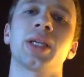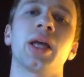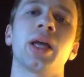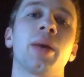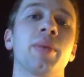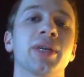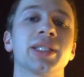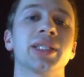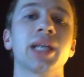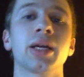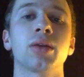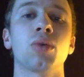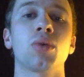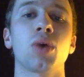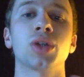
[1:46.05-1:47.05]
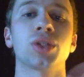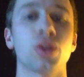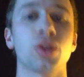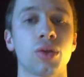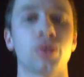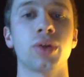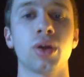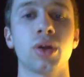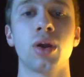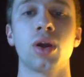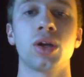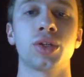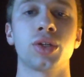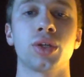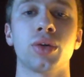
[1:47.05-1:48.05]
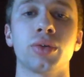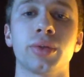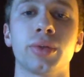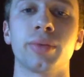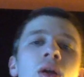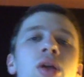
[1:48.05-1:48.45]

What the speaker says: Now I'm excited to watch the other shows.